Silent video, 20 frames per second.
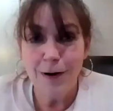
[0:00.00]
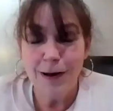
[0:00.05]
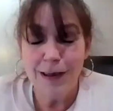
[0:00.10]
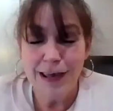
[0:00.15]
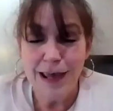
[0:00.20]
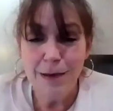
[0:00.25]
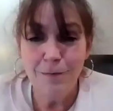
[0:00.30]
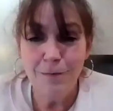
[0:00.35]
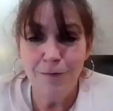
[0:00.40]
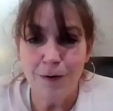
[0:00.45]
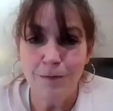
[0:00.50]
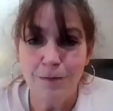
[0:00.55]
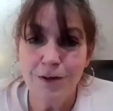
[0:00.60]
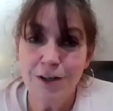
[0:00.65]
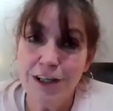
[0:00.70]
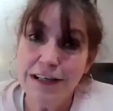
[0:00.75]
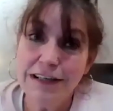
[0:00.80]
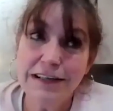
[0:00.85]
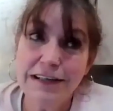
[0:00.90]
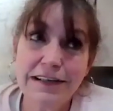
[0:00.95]
where it came from.
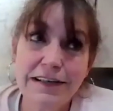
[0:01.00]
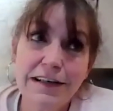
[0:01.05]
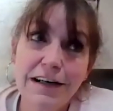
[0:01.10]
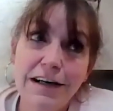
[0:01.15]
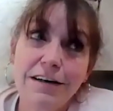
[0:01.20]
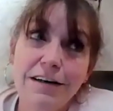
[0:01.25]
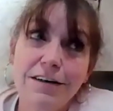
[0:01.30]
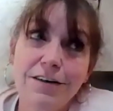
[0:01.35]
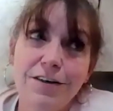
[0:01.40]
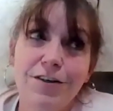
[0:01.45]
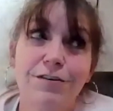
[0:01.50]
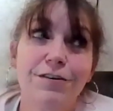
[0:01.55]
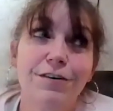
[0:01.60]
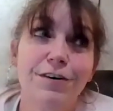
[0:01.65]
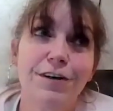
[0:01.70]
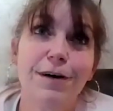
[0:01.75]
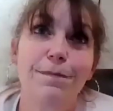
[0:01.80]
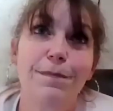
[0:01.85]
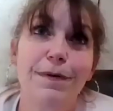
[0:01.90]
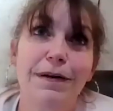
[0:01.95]
Chances are you
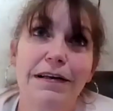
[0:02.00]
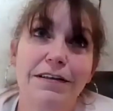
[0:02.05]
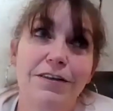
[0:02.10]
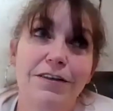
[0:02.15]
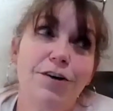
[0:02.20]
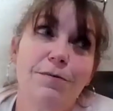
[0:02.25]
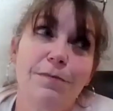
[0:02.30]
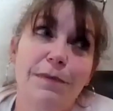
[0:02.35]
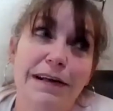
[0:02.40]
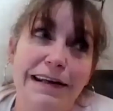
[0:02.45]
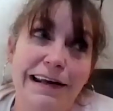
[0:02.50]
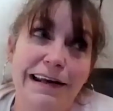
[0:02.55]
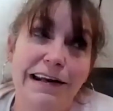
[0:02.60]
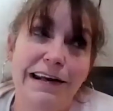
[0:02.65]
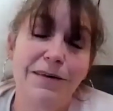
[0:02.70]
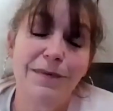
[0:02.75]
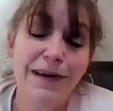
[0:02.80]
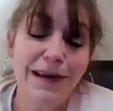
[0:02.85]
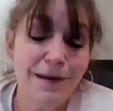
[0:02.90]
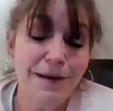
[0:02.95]
screwed up and it's your money
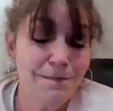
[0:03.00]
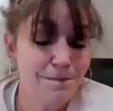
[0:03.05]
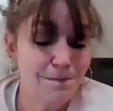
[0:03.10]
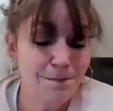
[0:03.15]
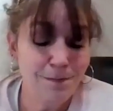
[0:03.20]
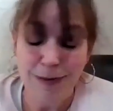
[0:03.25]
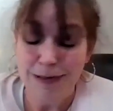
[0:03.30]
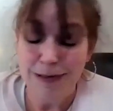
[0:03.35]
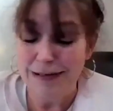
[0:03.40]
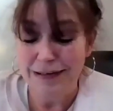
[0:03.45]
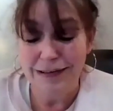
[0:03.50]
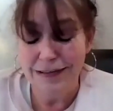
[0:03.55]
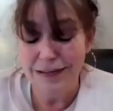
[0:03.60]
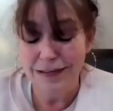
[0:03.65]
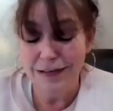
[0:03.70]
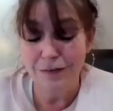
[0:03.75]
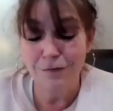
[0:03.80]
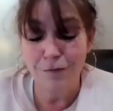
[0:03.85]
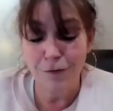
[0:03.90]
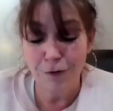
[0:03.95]
anyway, but
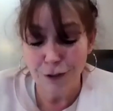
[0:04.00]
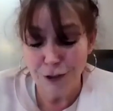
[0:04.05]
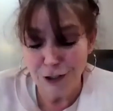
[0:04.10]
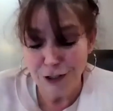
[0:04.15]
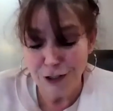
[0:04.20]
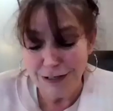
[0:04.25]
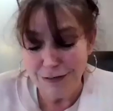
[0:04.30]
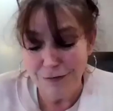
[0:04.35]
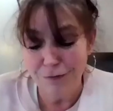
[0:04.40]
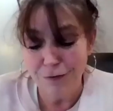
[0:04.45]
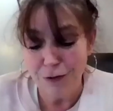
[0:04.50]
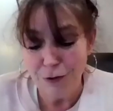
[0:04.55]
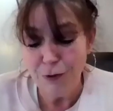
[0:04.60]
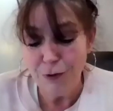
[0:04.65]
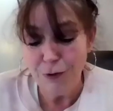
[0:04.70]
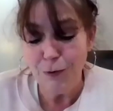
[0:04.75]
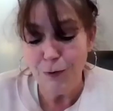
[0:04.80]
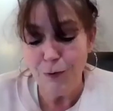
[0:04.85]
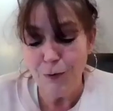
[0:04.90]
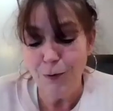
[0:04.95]
it's unfortunate for
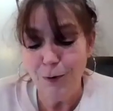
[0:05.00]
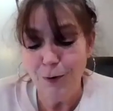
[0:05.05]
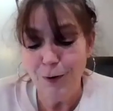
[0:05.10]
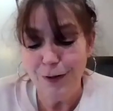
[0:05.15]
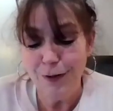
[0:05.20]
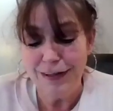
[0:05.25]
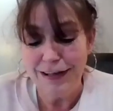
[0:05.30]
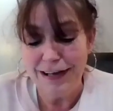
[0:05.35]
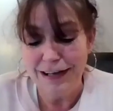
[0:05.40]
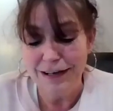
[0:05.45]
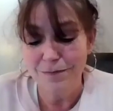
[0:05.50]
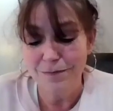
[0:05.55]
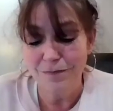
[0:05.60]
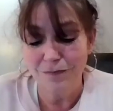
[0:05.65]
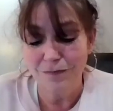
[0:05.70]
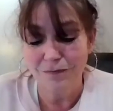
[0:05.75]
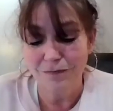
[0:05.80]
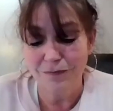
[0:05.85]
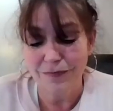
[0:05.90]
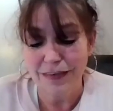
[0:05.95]
you that
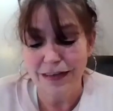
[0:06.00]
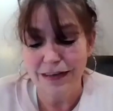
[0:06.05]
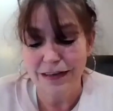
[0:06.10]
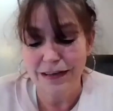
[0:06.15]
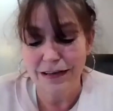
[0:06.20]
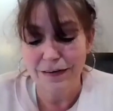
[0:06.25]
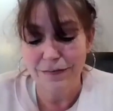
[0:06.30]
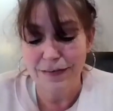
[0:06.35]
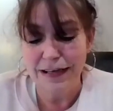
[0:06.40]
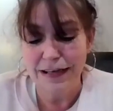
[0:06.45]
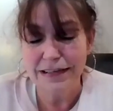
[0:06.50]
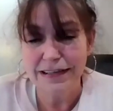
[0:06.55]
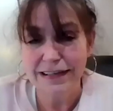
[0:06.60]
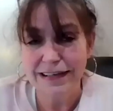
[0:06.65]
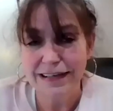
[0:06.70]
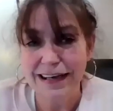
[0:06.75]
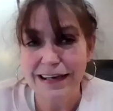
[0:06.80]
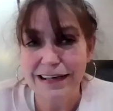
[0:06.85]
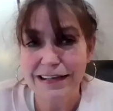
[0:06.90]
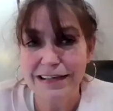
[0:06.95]
if that's
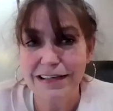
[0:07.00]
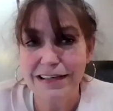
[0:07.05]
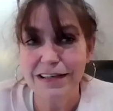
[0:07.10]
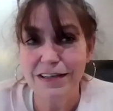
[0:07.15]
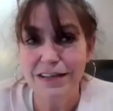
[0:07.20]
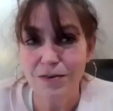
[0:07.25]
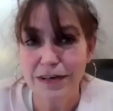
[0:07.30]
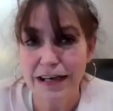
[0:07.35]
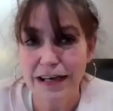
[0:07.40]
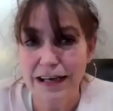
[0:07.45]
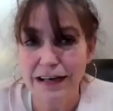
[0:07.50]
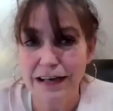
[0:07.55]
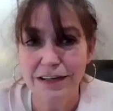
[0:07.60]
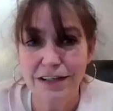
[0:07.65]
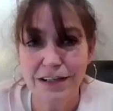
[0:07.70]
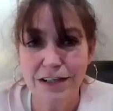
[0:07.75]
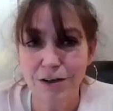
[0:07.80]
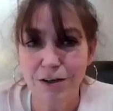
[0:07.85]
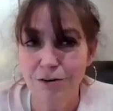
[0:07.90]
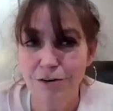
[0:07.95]
the case, you
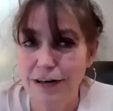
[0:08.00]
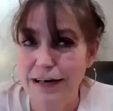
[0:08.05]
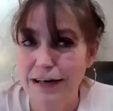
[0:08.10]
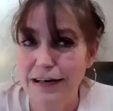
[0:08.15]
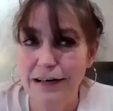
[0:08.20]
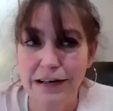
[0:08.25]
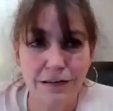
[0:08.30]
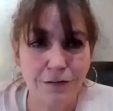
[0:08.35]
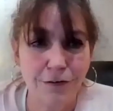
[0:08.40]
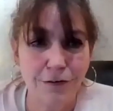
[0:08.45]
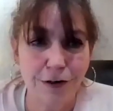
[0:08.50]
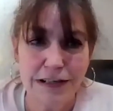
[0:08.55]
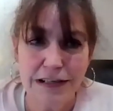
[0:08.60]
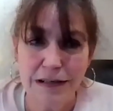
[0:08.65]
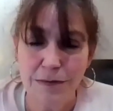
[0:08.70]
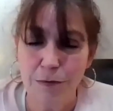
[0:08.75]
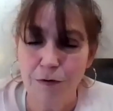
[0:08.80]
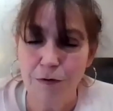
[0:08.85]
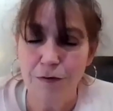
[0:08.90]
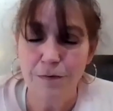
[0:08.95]
can't just create an
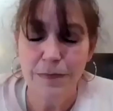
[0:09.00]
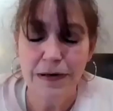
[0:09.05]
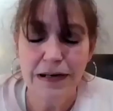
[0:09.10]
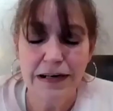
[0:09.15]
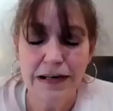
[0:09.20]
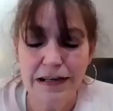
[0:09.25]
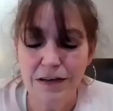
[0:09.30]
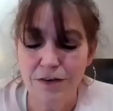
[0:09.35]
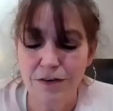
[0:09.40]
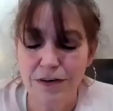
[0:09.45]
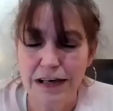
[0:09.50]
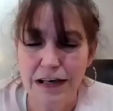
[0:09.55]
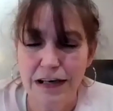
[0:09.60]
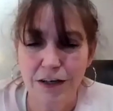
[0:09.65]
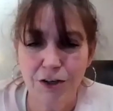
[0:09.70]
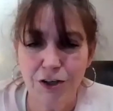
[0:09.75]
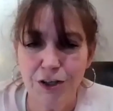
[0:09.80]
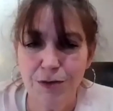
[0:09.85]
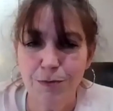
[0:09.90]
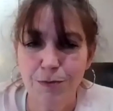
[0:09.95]
invoice and move the money. You
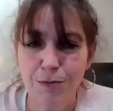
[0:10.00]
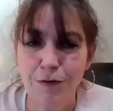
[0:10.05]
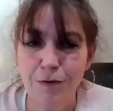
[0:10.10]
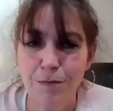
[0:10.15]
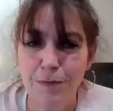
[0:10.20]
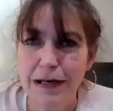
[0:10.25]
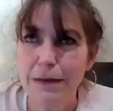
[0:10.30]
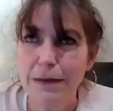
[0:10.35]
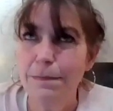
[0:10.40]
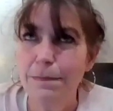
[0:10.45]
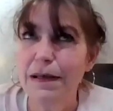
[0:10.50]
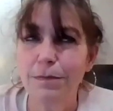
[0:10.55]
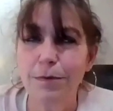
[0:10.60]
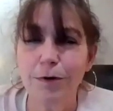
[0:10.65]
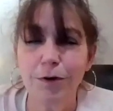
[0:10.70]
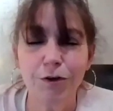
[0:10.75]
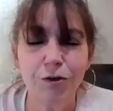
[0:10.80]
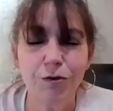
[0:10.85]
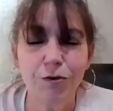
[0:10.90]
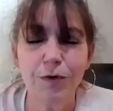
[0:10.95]
can't just move the money.
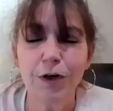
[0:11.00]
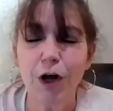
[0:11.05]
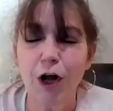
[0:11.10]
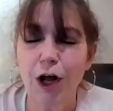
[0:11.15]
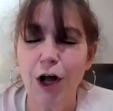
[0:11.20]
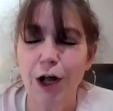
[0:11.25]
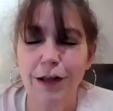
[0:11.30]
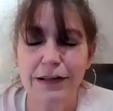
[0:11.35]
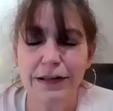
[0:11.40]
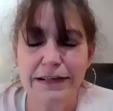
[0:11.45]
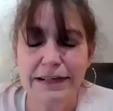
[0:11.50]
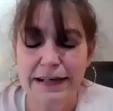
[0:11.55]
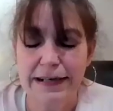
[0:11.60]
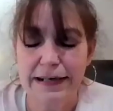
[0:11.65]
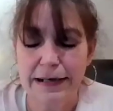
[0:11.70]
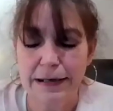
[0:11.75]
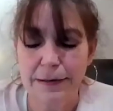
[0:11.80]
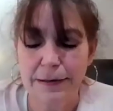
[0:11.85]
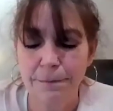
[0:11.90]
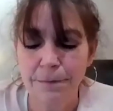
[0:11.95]
People do it all the
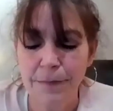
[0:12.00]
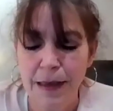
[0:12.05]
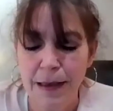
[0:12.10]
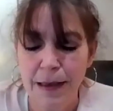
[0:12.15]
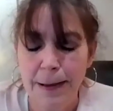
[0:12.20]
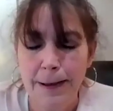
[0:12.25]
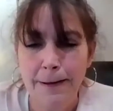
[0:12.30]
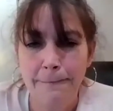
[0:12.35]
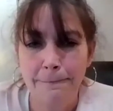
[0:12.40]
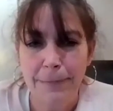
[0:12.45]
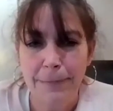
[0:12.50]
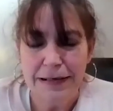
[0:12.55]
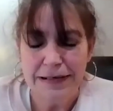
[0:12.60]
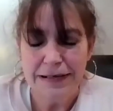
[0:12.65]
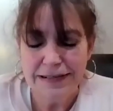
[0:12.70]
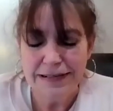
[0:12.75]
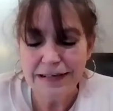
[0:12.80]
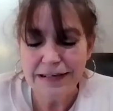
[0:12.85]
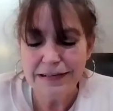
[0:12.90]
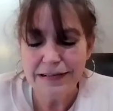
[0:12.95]
time,
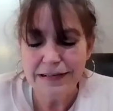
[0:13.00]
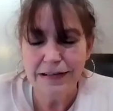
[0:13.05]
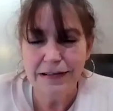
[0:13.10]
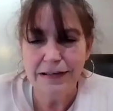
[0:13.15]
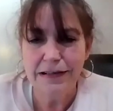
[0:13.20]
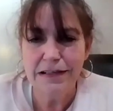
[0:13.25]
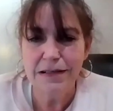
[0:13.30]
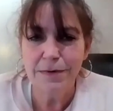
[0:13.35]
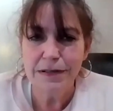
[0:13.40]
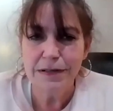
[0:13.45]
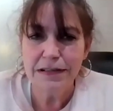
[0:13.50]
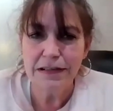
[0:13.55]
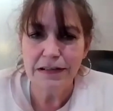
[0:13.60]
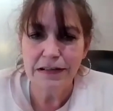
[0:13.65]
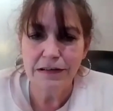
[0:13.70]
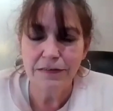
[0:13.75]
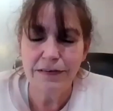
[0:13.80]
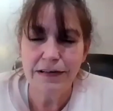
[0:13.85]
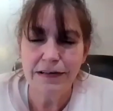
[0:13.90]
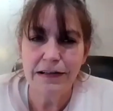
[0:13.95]
but technically you're supposed to
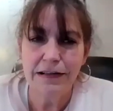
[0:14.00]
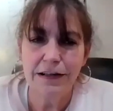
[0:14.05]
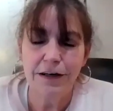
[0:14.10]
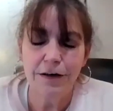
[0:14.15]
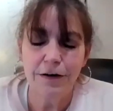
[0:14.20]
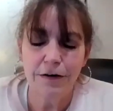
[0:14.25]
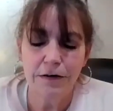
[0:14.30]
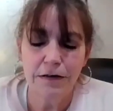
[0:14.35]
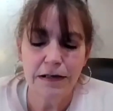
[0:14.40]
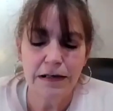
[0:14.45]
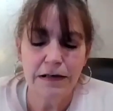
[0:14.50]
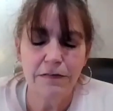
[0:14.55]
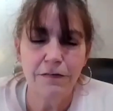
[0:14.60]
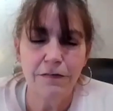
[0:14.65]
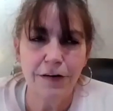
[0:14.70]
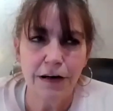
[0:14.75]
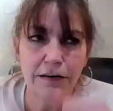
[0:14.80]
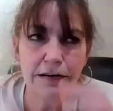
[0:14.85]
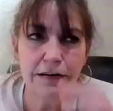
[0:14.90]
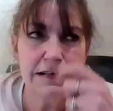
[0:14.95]
leave it in there. It
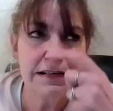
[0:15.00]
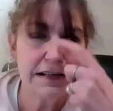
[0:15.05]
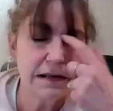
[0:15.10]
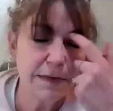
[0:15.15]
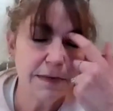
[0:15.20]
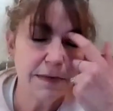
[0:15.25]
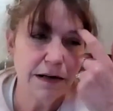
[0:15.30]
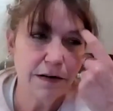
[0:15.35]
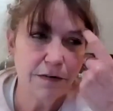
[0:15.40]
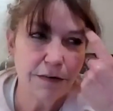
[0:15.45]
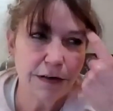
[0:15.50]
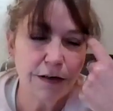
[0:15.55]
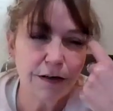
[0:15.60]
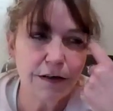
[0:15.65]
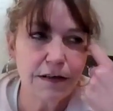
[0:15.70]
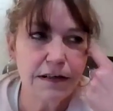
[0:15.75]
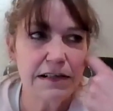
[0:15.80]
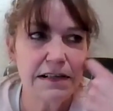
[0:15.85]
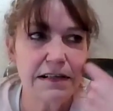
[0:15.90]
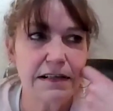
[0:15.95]
varies in the amount of
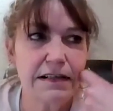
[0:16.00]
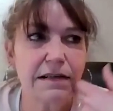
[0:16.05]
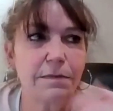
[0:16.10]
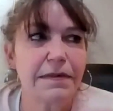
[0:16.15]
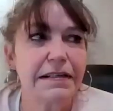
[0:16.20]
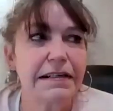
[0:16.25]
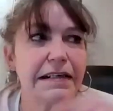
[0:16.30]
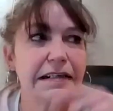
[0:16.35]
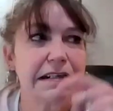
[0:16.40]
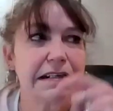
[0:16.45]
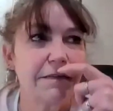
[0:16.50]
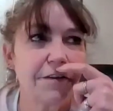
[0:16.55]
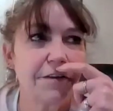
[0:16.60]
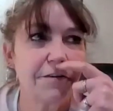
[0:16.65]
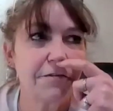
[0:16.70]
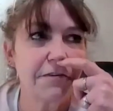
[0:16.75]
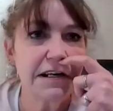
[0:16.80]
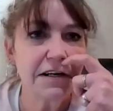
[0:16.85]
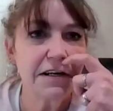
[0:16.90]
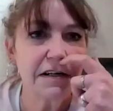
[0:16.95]
years. Some states have
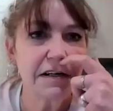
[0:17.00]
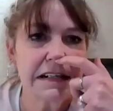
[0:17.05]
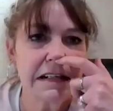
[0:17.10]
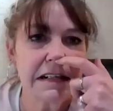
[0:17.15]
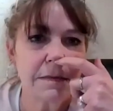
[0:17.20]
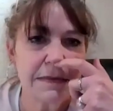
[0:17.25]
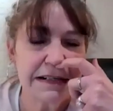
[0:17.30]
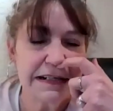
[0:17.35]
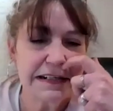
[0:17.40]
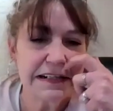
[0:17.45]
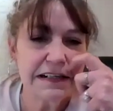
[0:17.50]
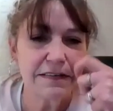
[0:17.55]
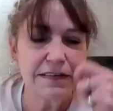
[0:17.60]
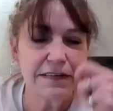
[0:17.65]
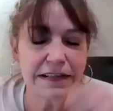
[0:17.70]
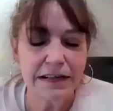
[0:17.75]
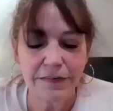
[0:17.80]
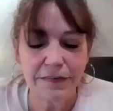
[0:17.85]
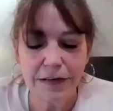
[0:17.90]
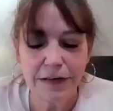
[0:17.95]
3 years, some states have
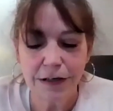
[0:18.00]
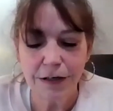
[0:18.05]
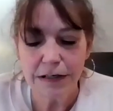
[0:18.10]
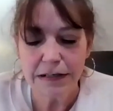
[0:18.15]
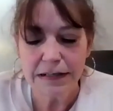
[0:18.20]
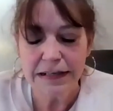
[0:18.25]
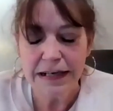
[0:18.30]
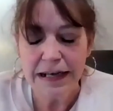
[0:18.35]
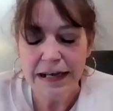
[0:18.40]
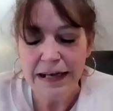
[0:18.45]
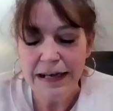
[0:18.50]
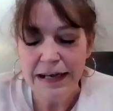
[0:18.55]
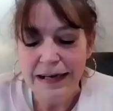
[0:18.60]
7 years.